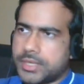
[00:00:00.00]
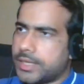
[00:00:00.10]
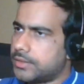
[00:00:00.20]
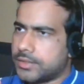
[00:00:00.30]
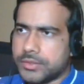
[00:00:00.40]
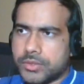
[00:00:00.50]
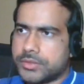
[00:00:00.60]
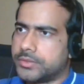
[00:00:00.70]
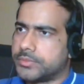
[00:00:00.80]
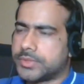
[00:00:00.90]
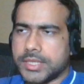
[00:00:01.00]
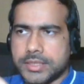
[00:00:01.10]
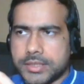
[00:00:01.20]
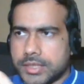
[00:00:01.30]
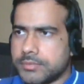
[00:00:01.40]
and algorithms
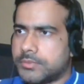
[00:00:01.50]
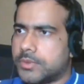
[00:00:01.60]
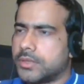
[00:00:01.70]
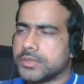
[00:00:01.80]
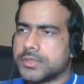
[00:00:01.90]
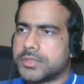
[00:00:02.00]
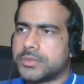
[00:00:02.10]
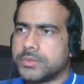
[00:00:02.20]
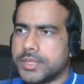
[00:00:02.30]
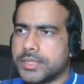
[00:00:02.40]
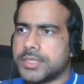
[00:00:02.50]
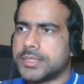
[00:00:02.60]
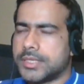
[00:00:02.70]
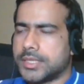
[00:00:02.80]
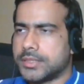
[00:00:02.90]
and models to
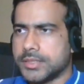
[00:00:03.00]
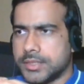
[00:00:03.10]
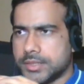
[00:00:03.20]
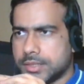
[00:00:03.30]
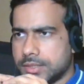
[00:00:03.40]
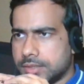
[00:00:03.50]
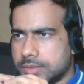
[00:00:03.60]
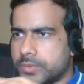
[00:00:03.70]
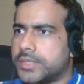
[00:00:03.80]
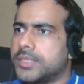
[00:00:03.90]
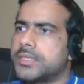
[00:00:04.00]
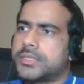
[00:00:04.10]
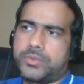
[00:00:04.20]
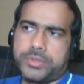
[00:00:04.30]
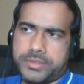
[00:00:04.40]
understand whether
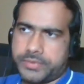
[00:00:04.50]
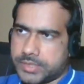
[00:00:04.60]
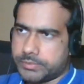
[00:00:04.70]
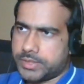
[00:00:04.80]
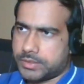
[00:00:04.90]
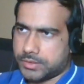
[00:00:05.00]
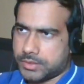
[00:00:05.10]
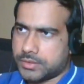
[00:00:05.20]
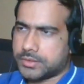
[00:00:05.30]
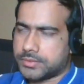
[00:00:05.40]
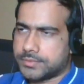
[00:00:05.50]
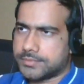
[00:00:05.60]
it's a good investment or not.